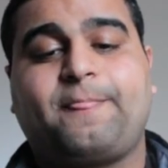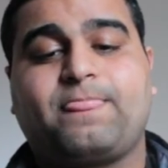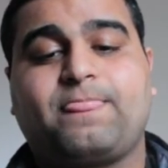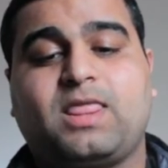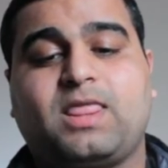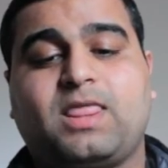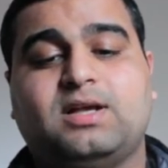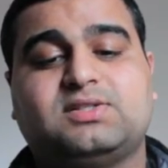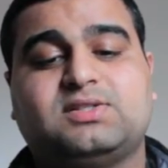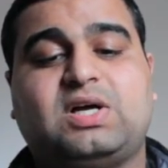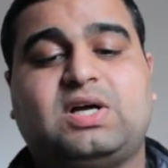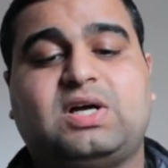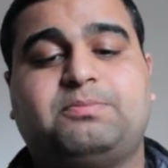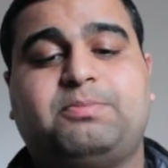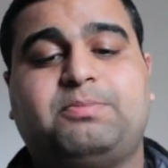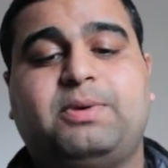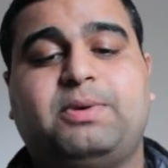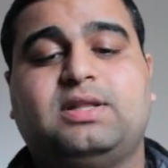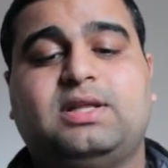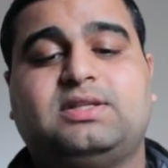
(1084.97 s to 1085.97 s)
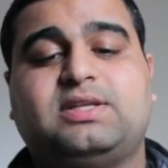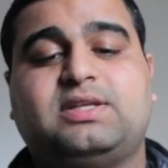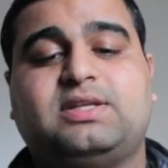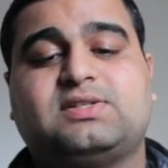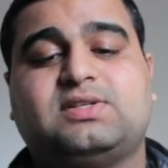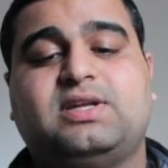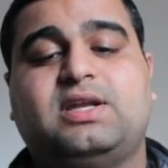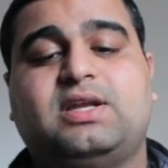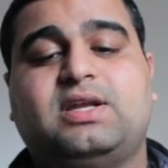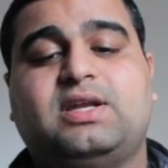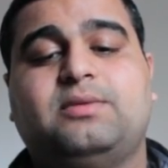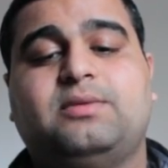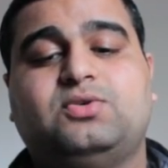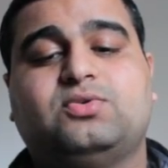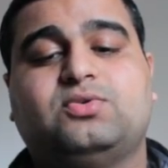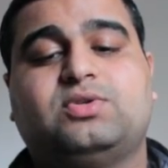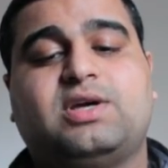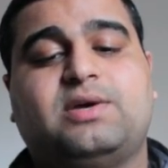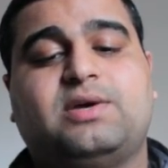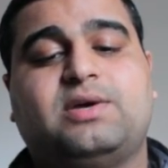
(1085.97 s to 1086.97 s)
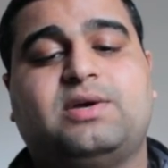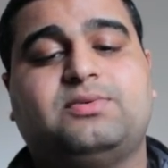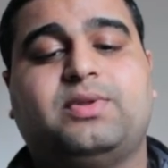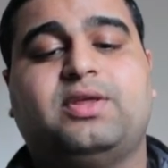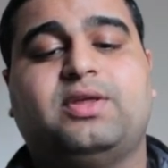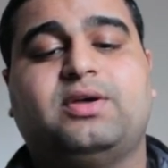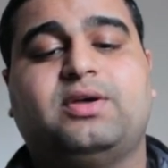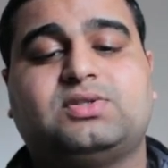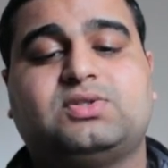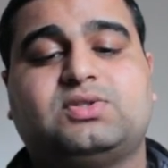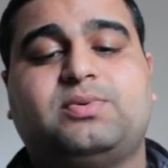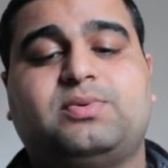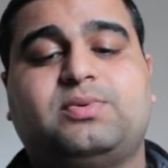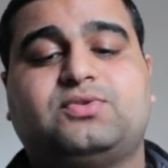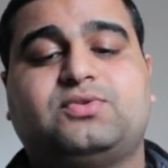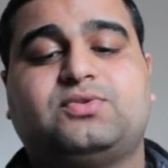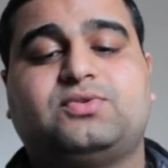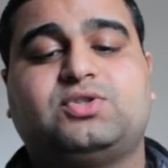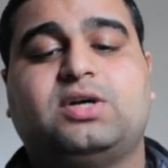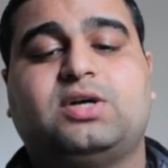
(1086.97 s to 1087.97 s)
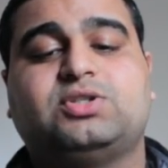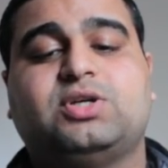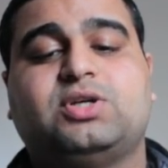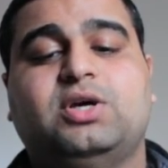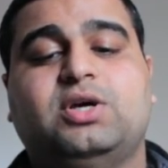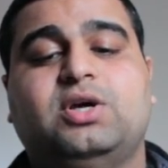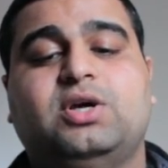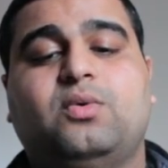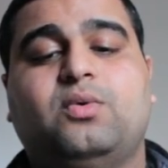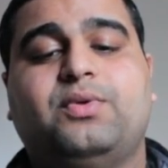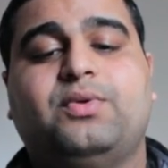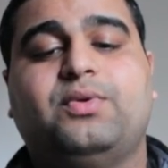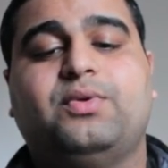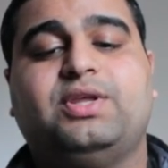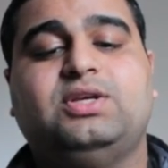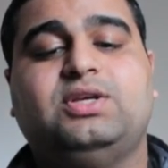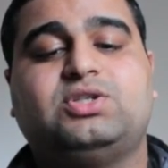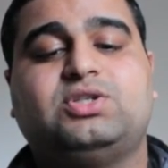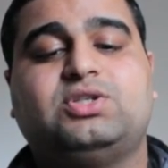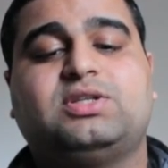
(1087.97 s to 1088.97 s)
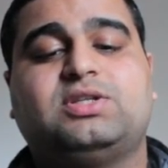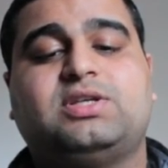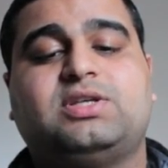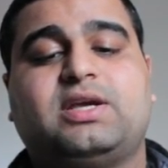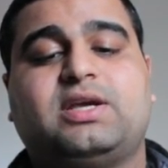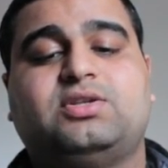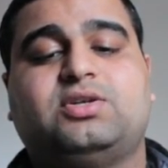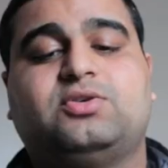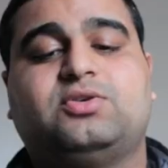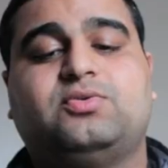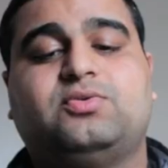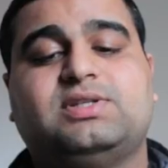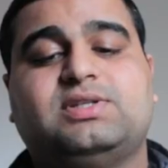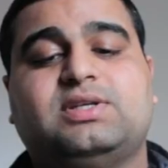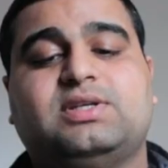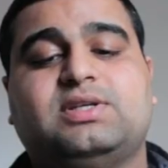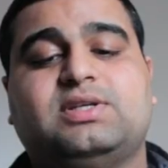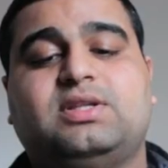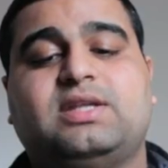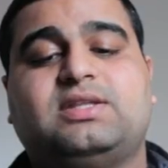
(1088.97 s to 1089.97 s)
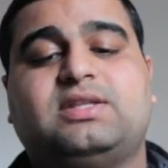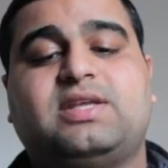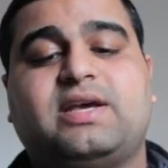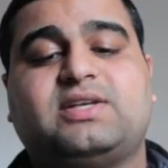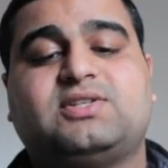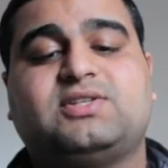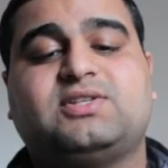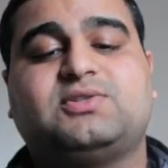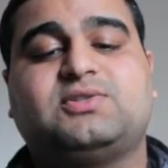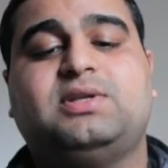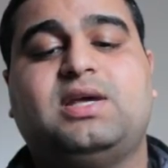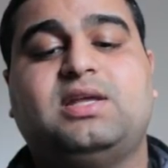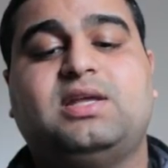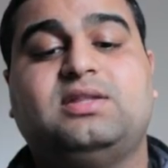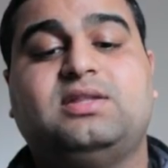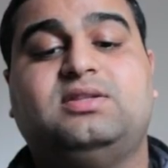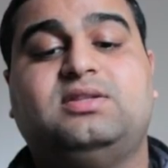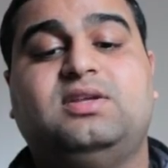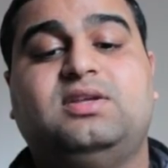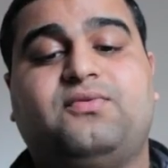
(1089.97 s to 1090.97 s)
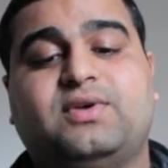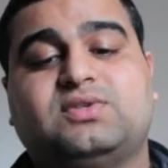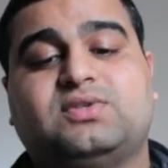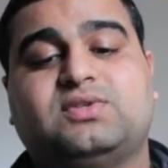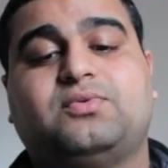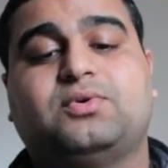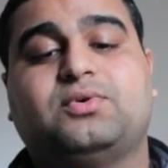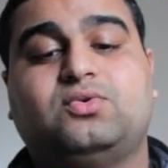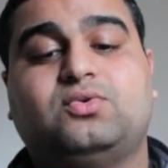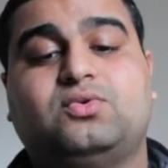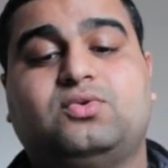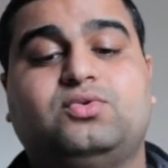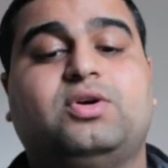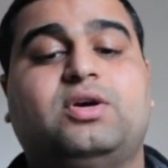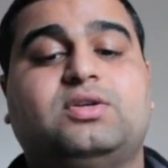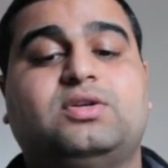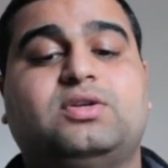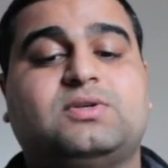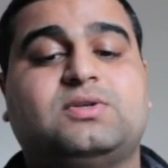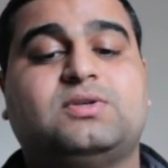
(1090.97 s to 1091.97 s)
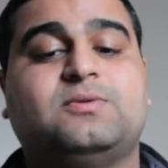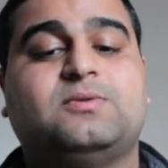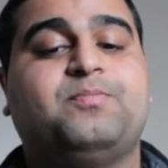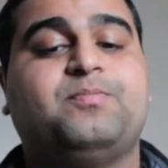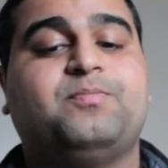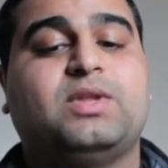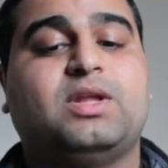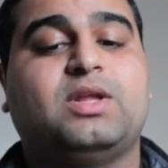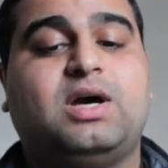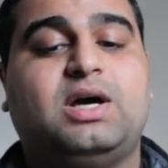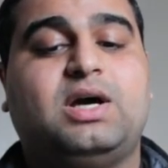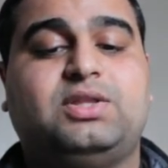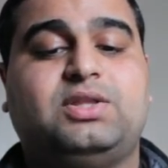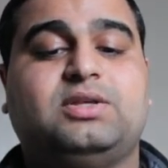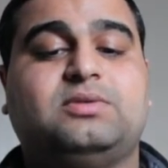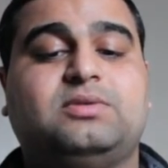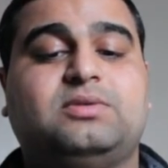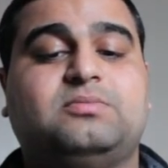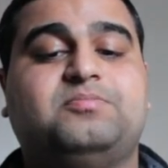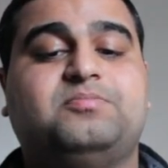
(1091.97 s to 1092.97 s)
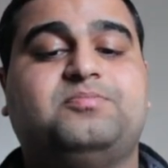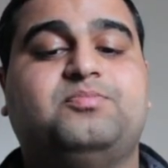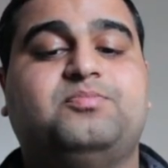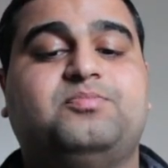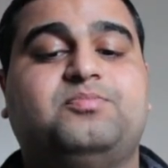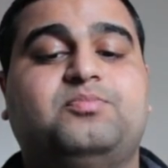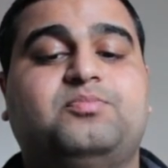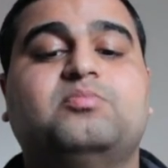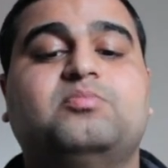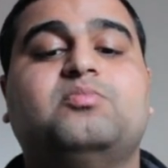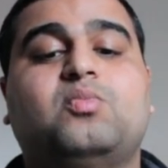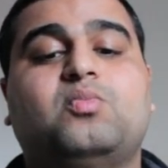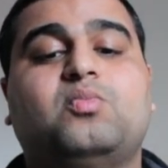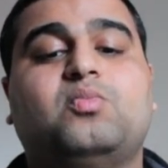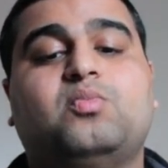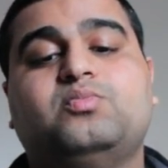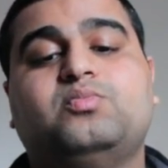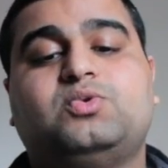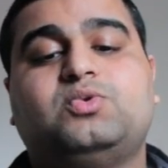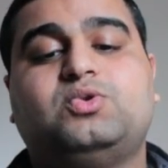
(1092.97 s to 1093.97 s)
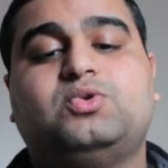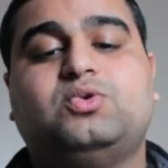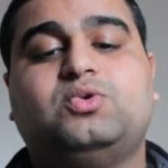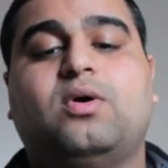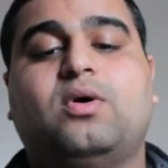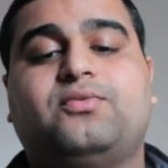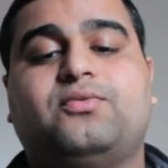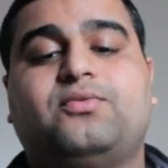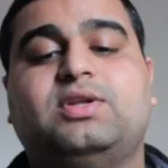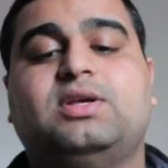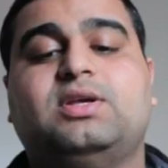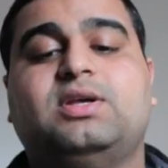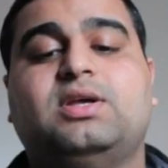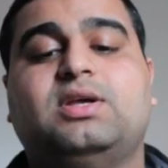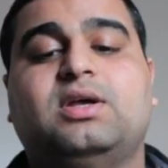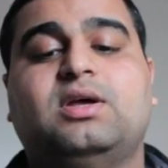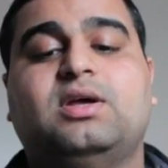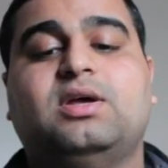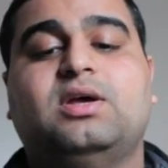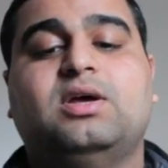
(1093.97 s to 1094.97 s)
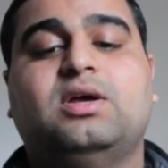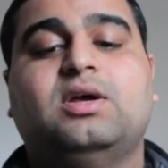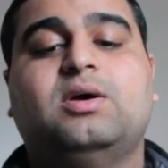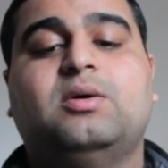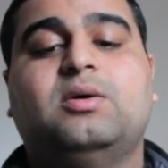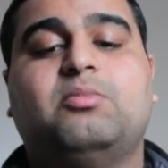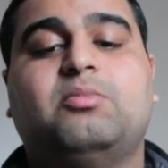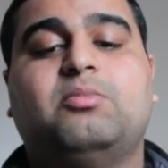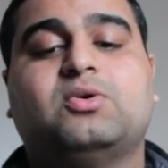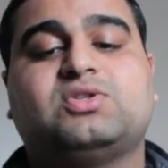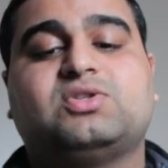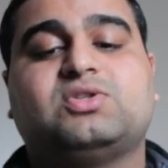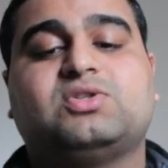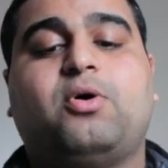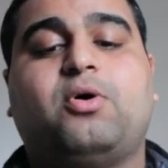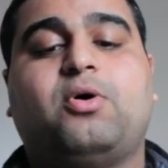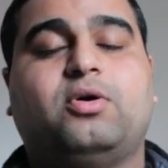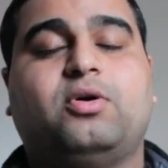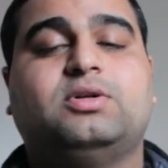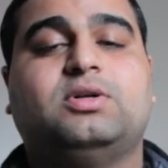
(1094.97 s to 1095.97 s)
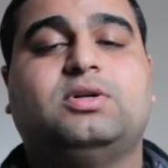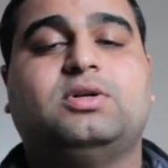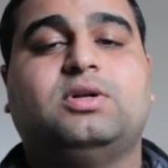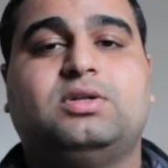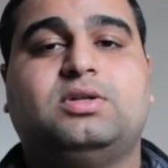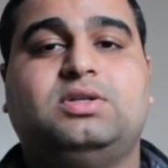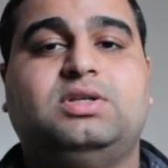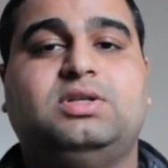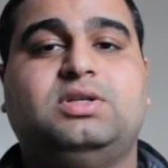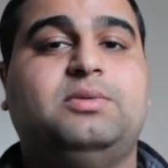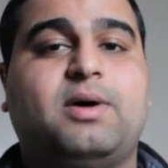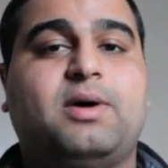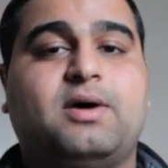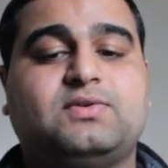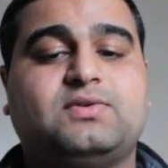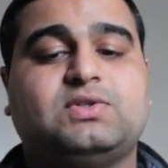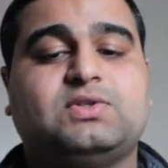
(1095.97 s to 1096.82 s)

Start battle, attacks an enemy 2 times with a swift charge, with each attack decreasing the attack speed and defense for 2 turns. I think 2 of the most important debuffs.